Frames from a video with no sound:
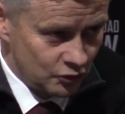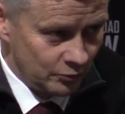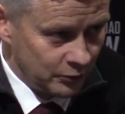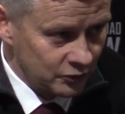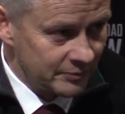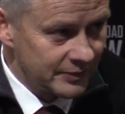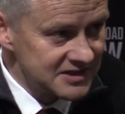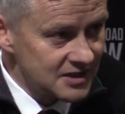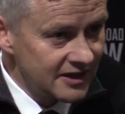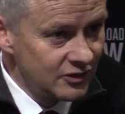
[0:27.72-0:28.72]
to put the
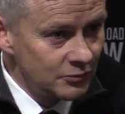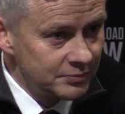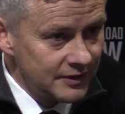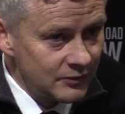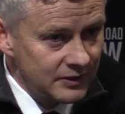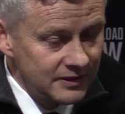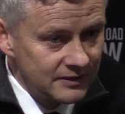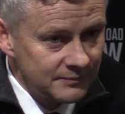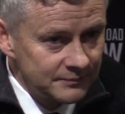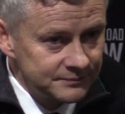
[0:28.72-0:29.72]
press high up, that
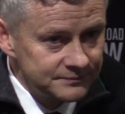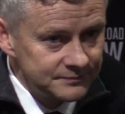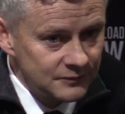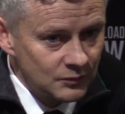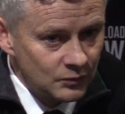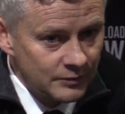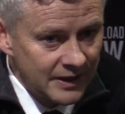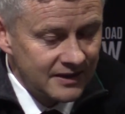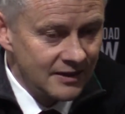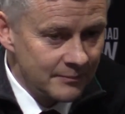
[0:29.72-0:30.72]
we
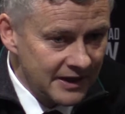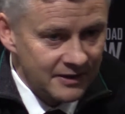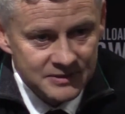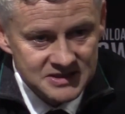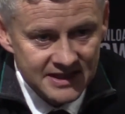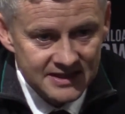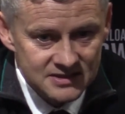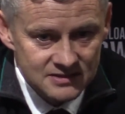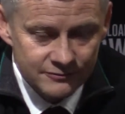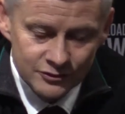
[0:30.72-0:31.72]
made them make
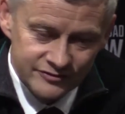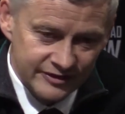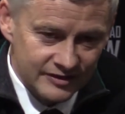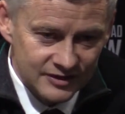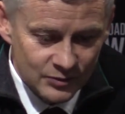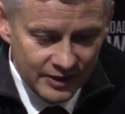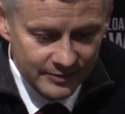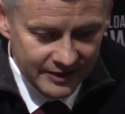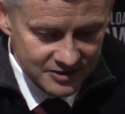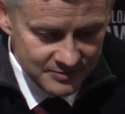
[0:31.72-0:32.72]
mistakes. First
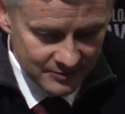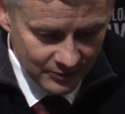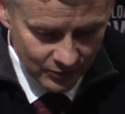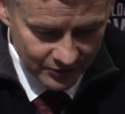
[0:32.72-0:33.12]
15-20 minutes maybe